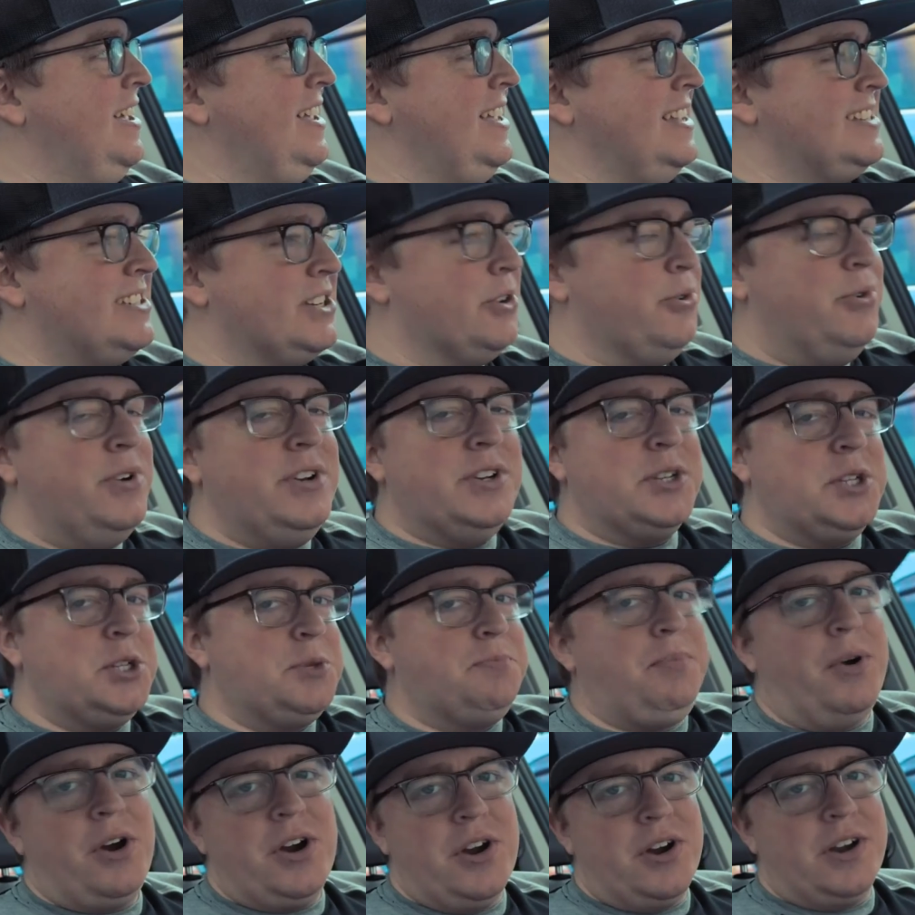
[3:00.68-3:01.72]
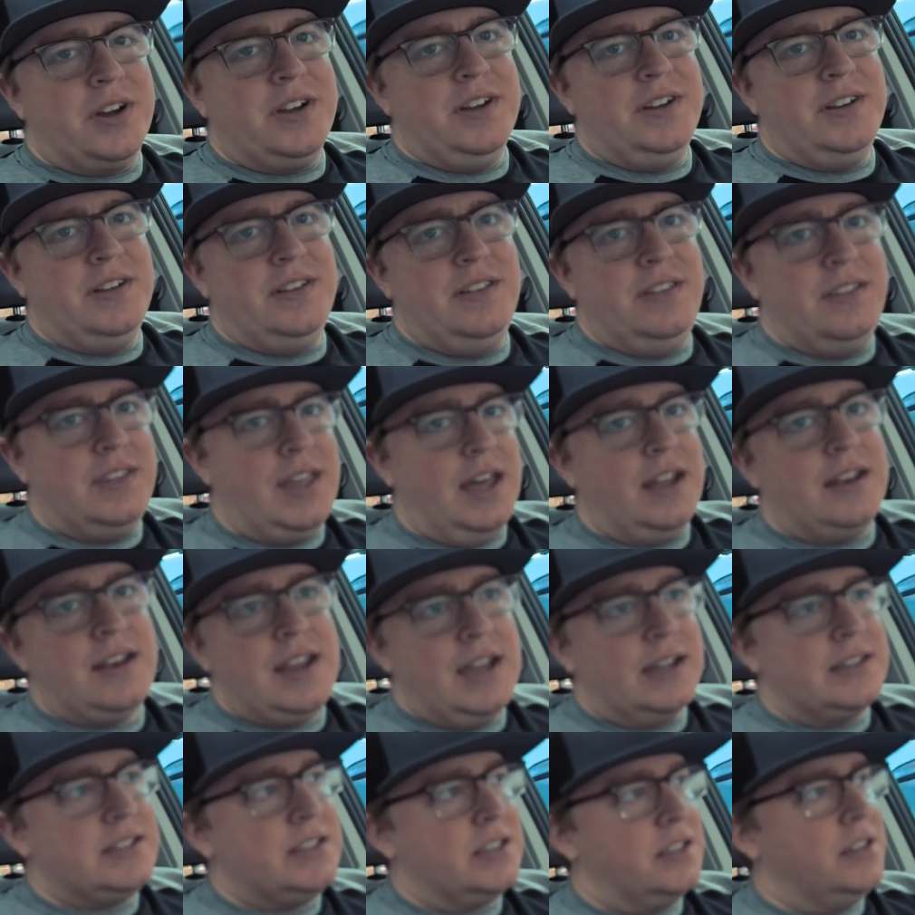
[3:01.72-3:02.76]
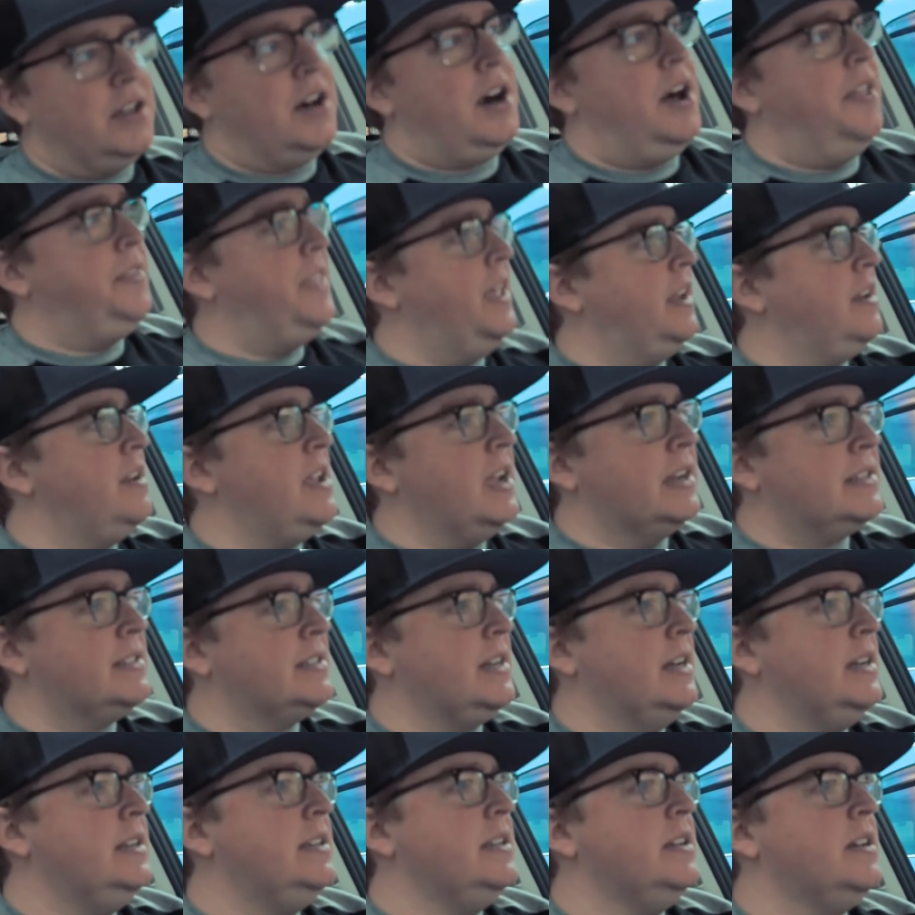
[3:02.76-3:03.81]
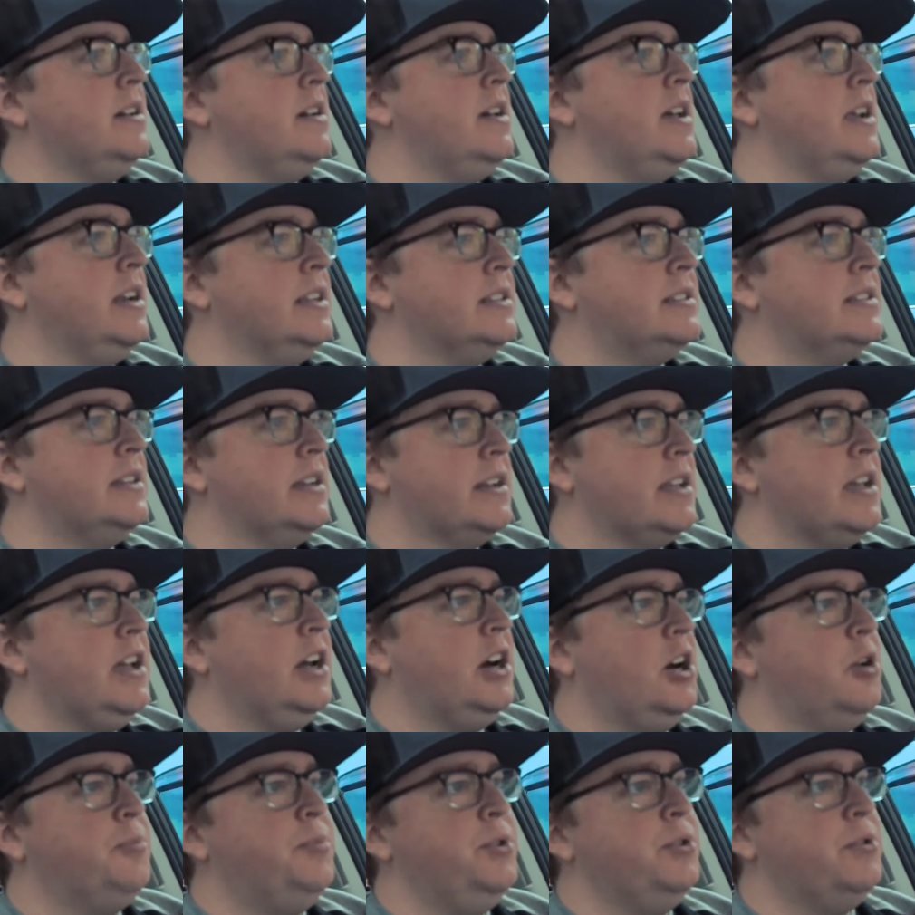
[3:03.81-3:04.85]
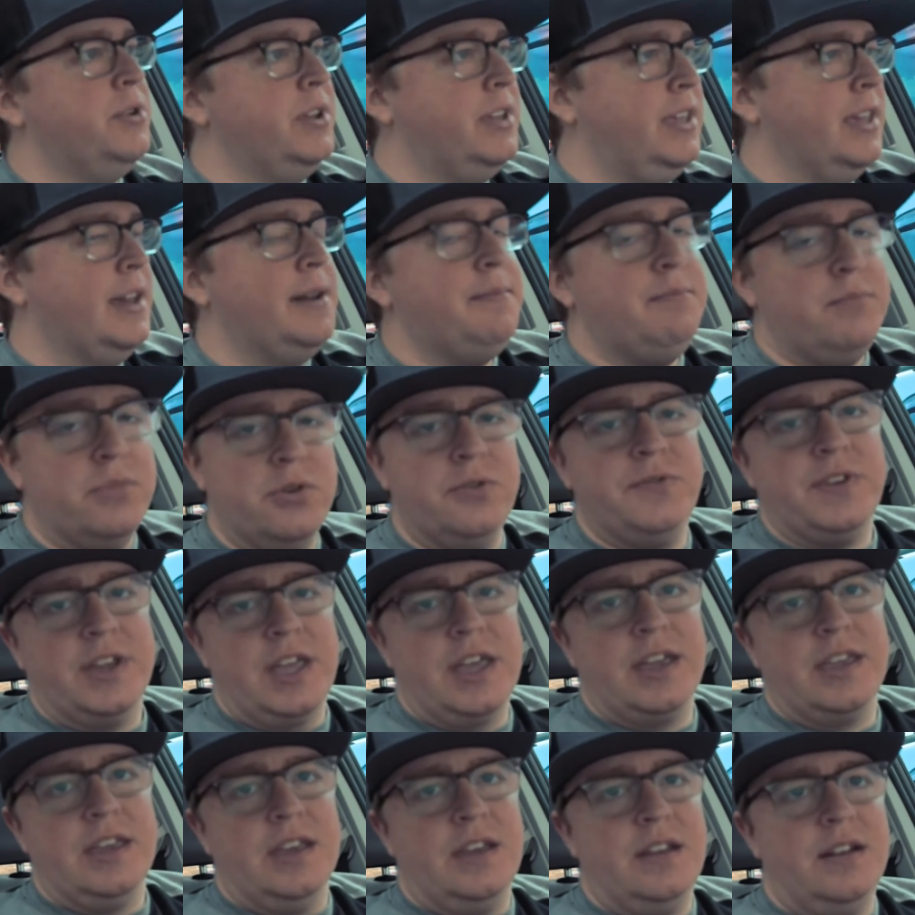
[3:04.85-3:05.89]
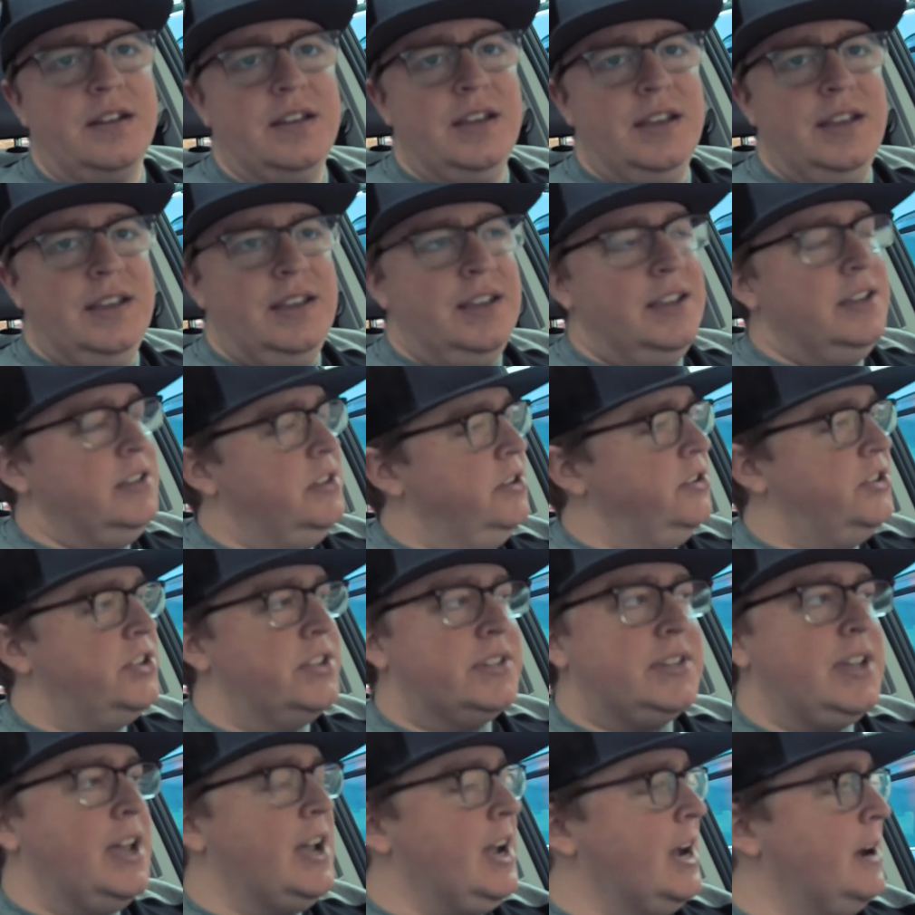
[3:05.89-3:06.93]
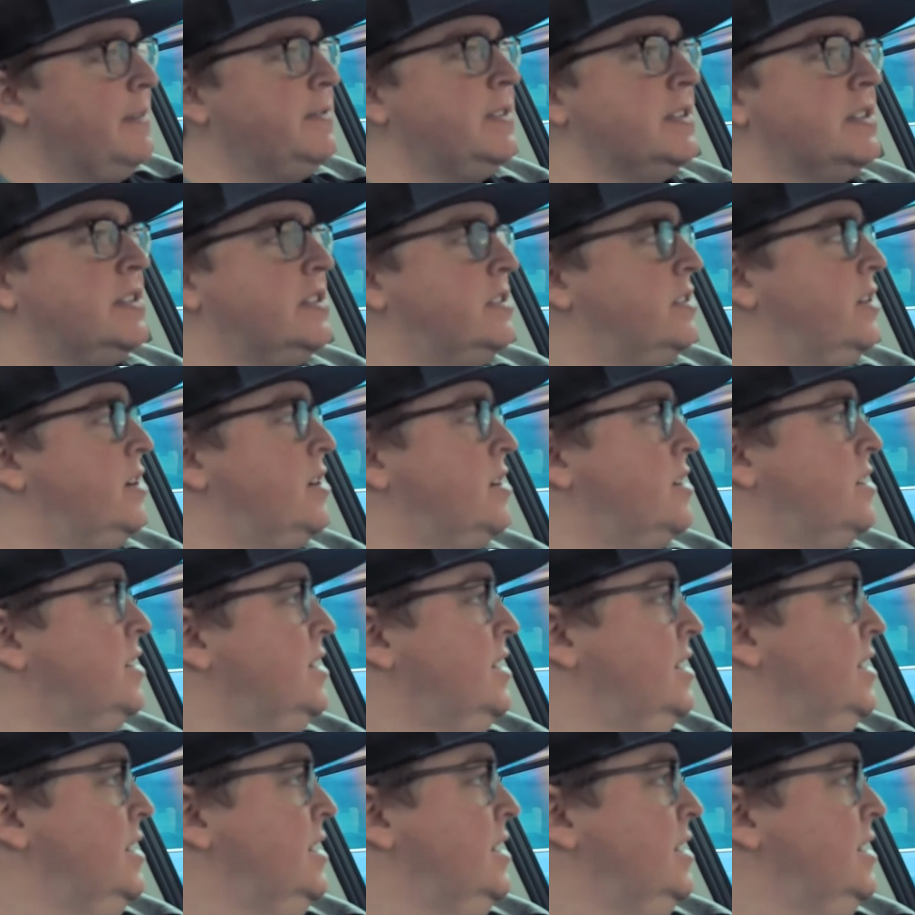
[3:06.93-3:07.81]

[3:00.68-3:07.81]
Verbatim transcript: it's going to spark that next thought, that next idea, and it's going to help you get moving again. You just have to start.